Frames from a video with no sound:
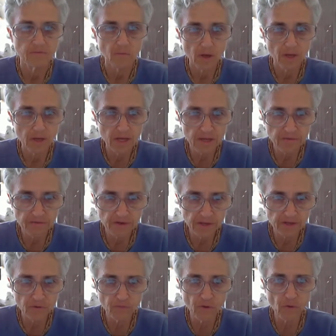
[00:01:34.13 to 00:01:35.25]
A neophyte
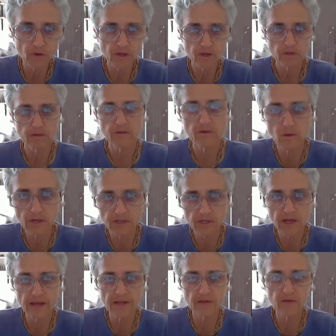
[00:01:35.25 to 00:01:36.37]
devotee who has
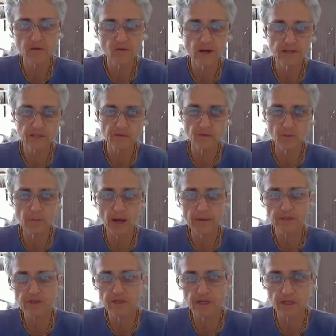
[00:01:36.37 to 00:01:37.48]
taken the dress of a
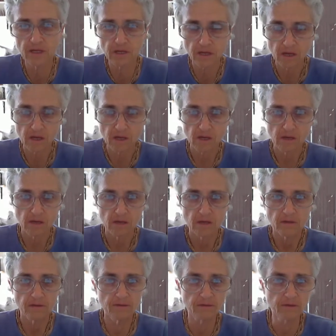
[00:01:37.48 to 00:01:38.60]
Babaji
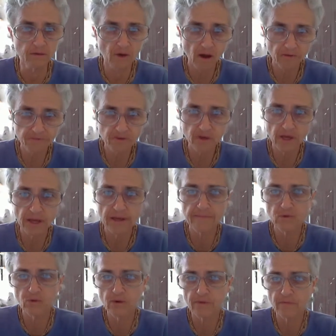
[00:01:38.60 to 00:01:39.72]
often came
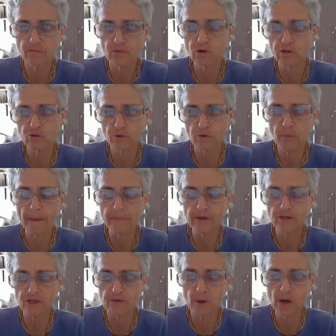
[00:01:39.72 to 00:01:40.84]
to converse with
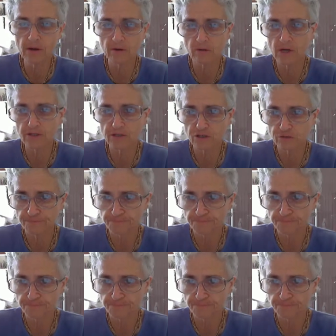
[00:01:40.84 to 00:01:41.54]
Babaji Maharaja.